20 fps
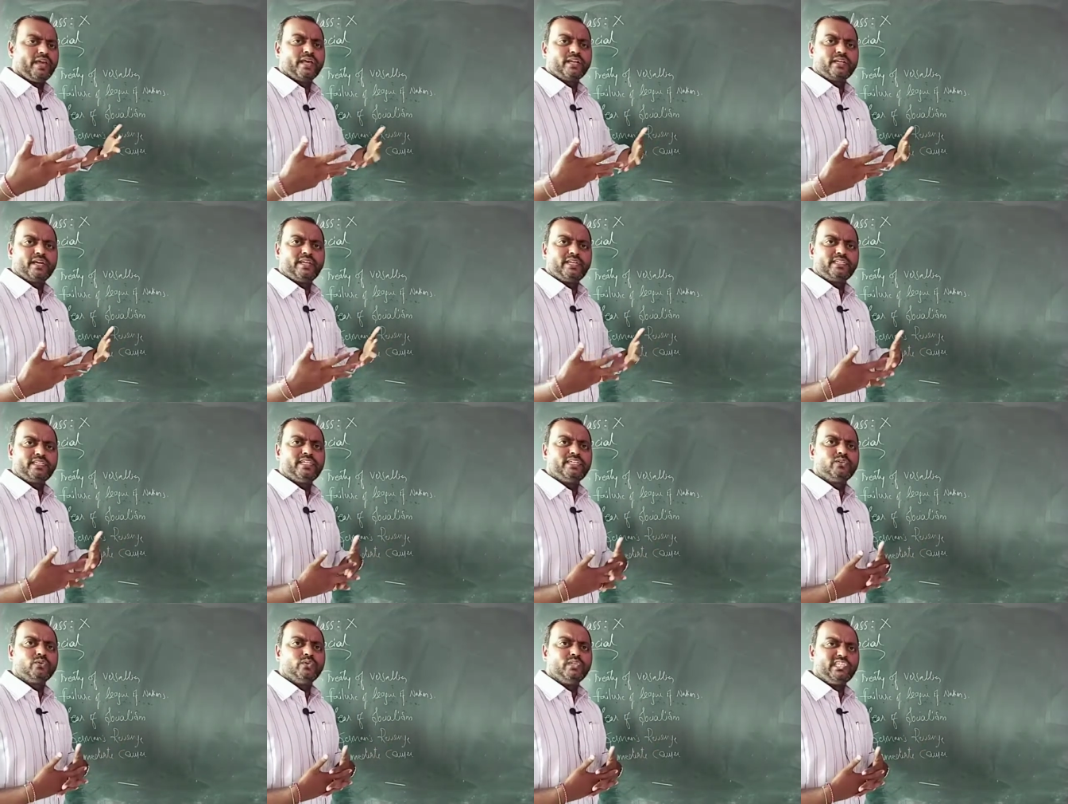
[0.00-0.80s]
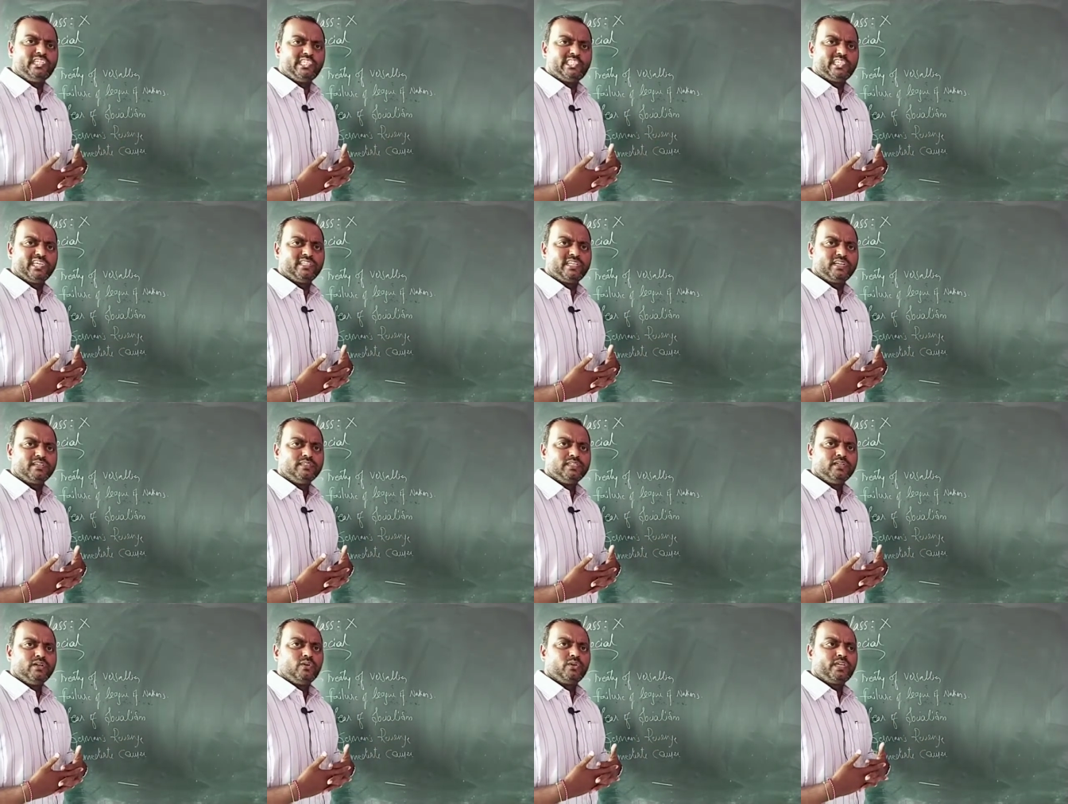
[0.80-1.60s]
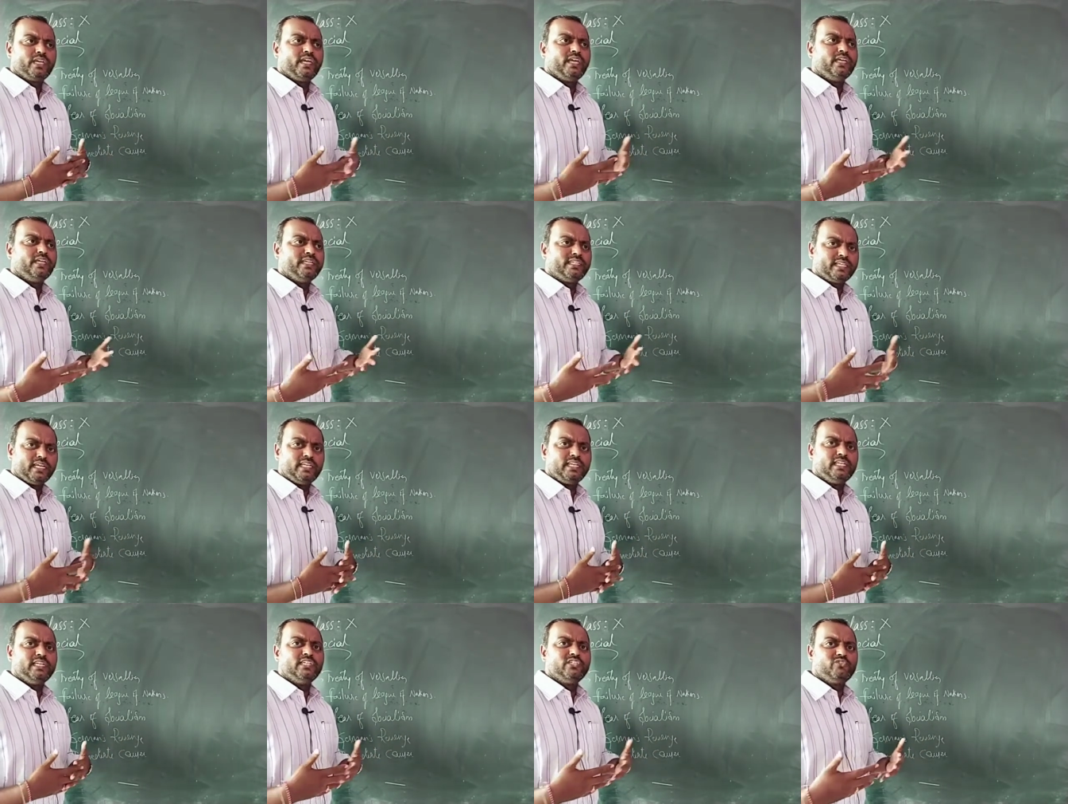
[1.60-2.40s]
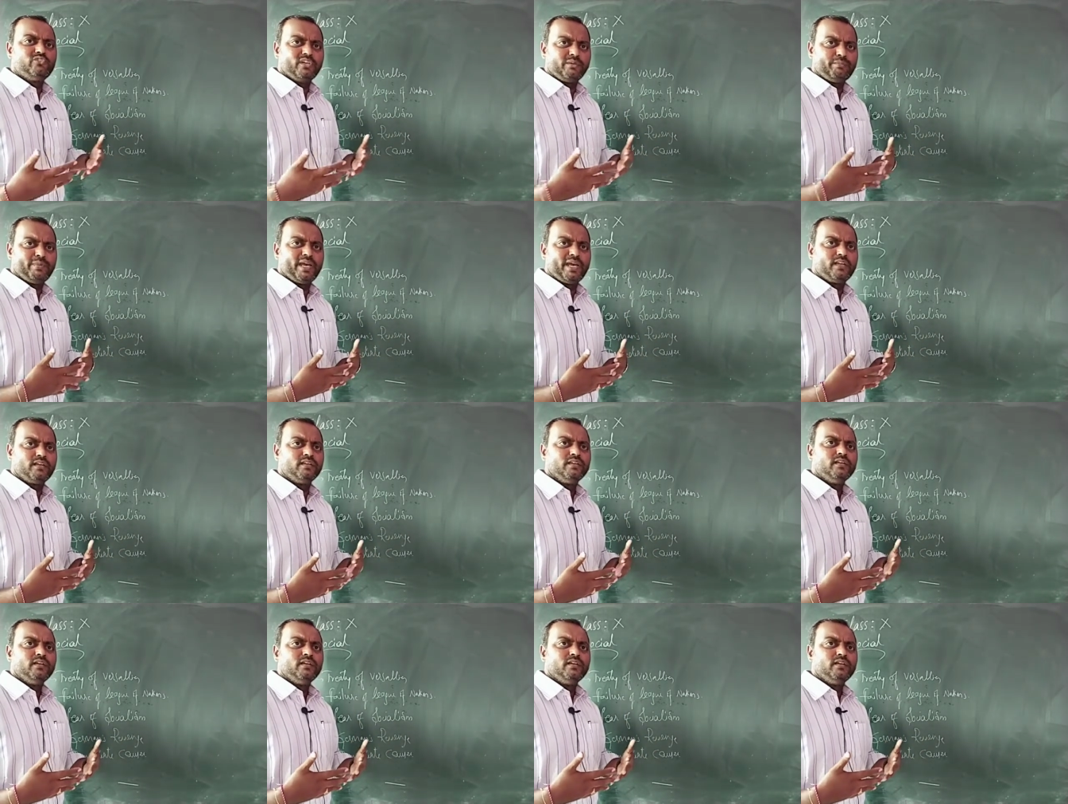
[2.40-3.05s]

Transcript: are connected to each other. Okay, Italy, Japan,